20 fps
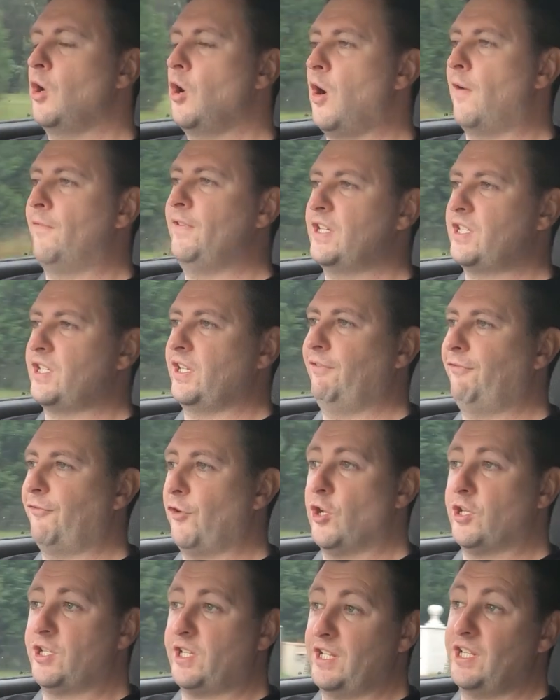Obviously
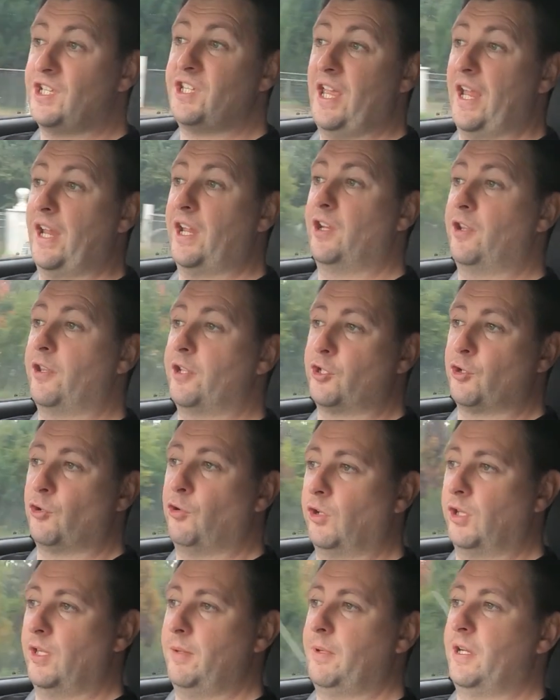first and second, the
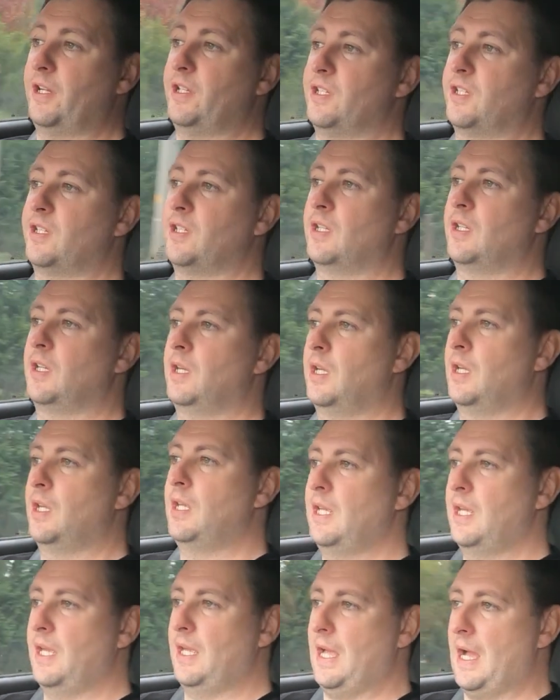torque limiters
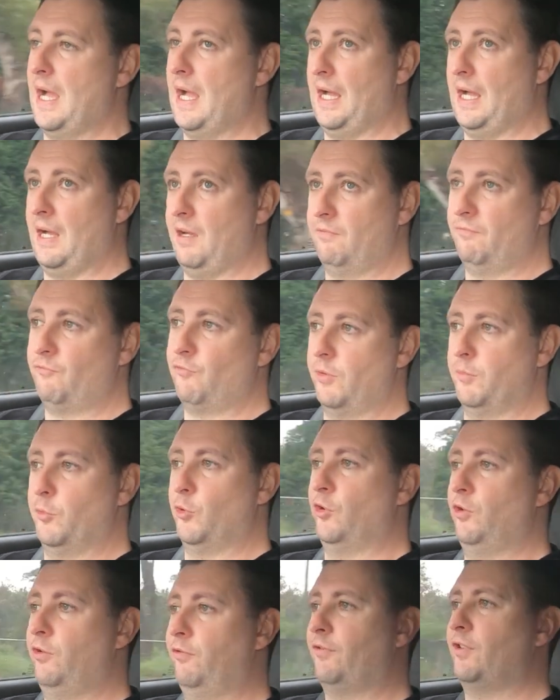are
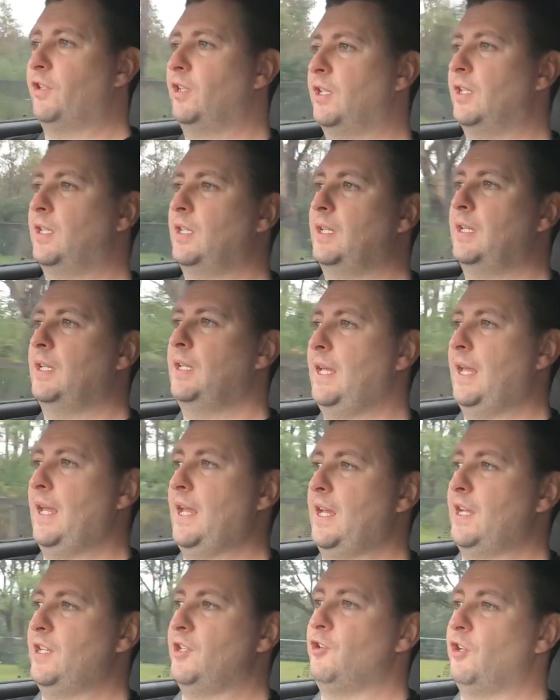removed
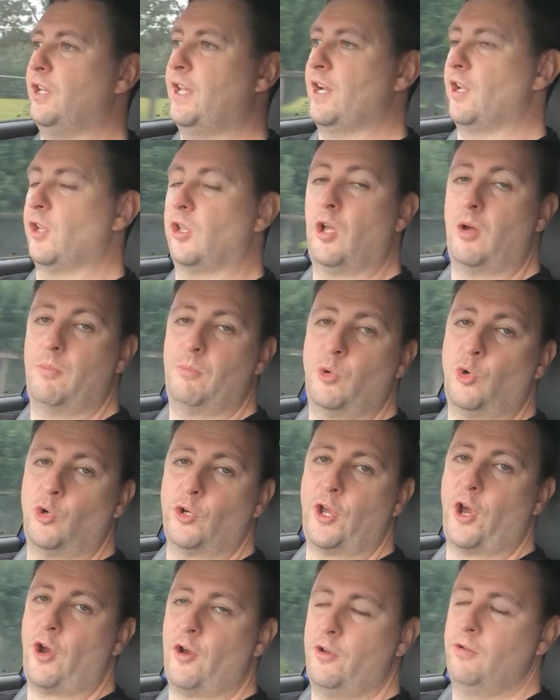and you get a lot more
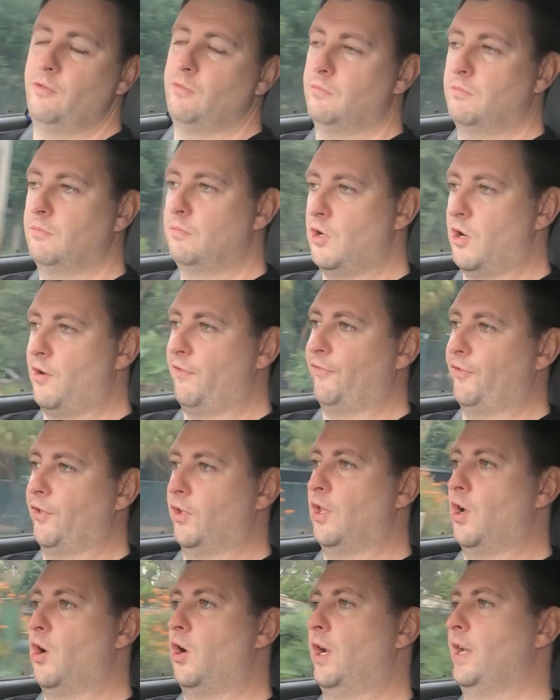go off the
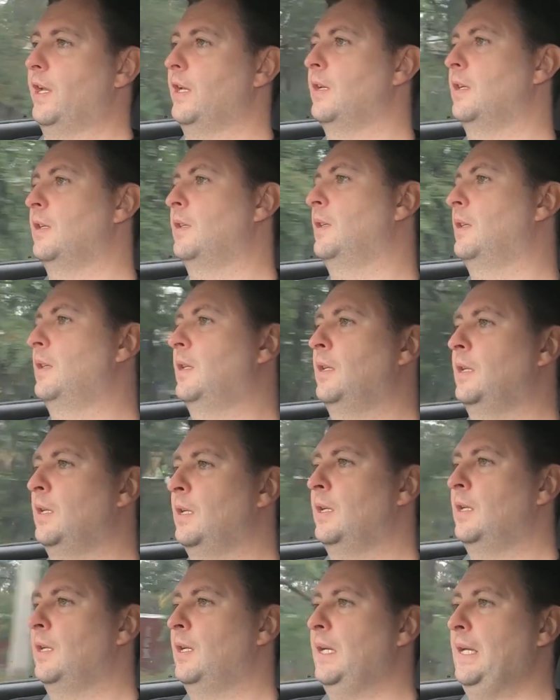line.
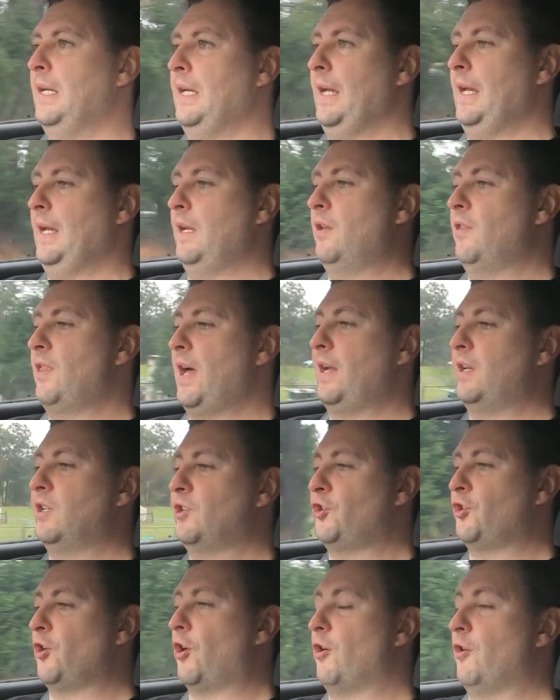And that
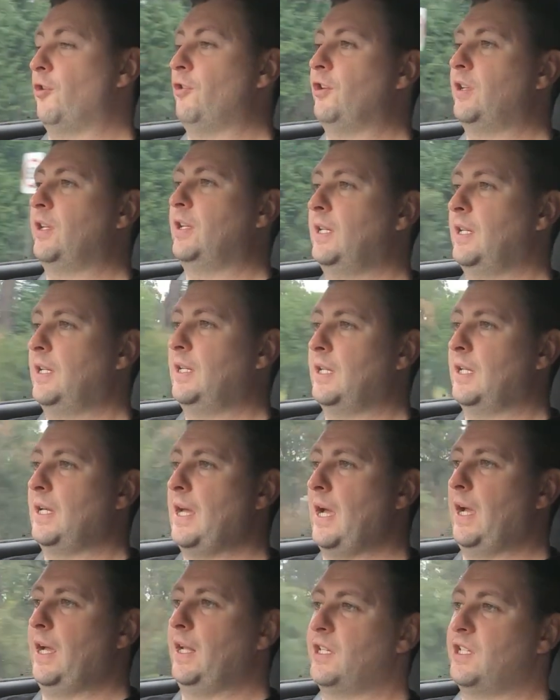showed
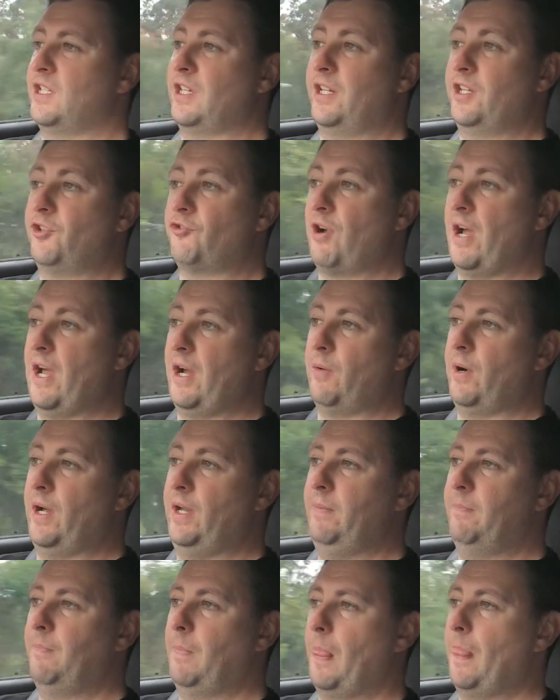at Sydney
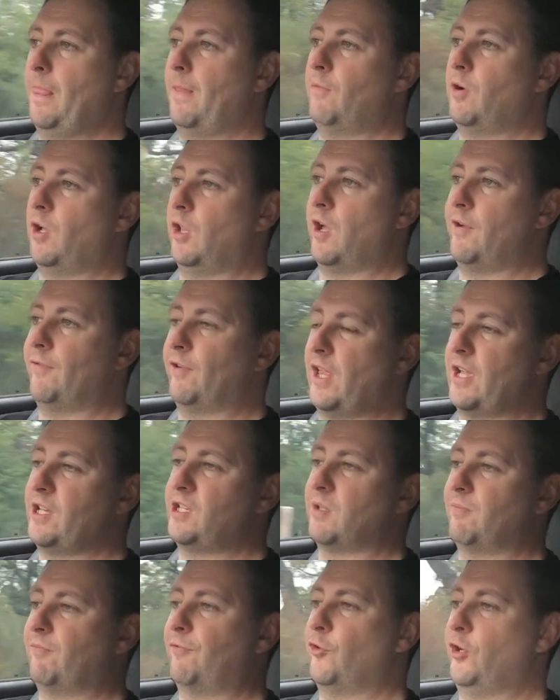Dragway. I'll overlay
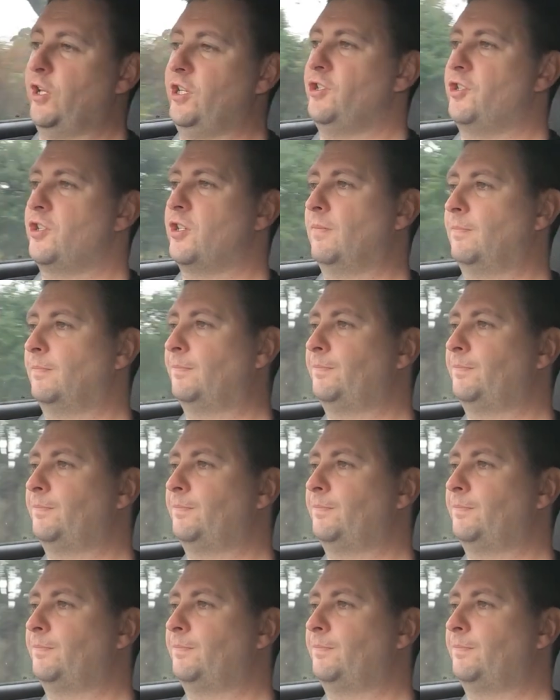some footage.